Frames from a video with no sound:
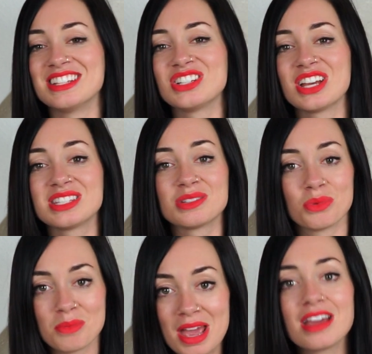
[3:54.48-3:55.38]
Just
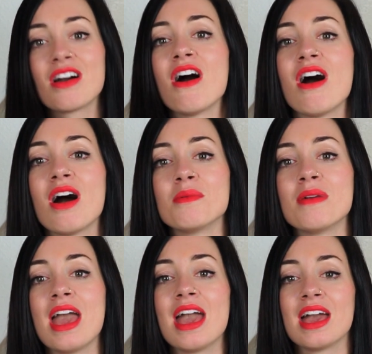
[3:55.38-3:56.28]
remain
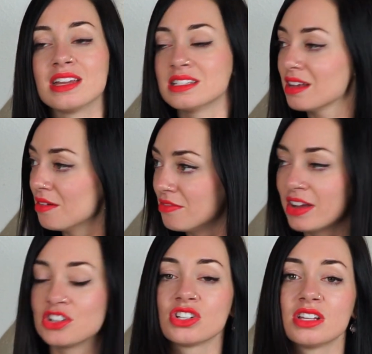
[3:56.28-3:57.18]
calm and
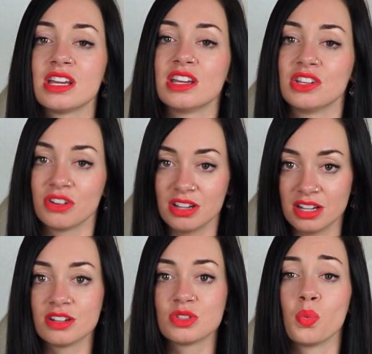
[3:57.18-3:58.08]
eventually your
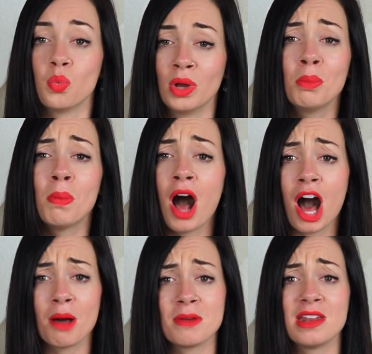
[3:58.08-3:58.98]
ears will
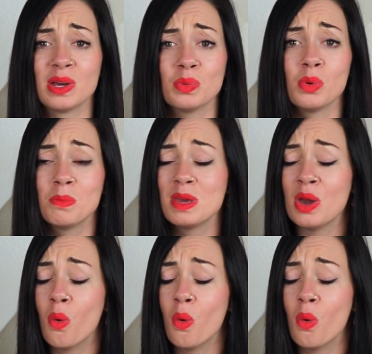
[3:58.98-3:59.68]
pop and it will be